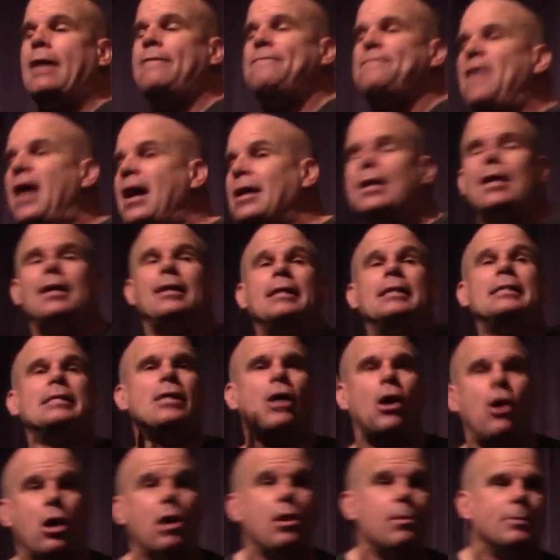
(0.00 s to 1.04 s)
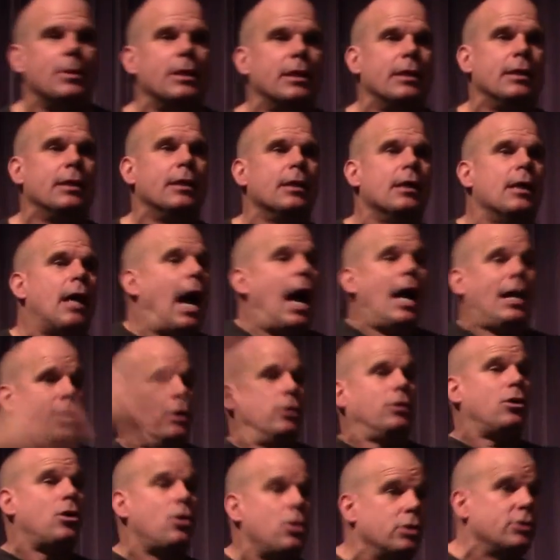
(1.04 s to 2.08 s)
I found out in the Army I
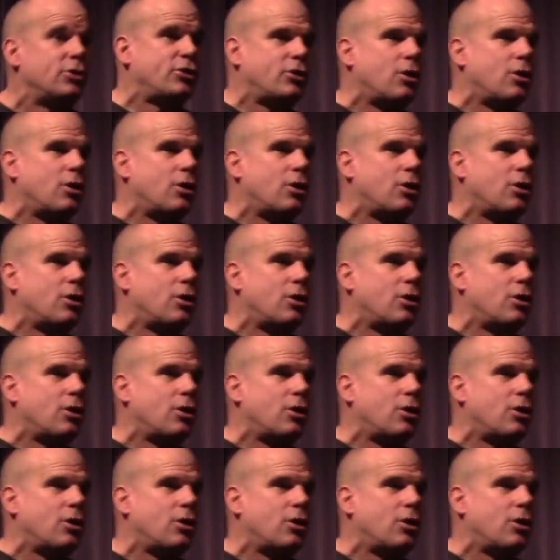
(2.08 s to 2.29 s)
could learn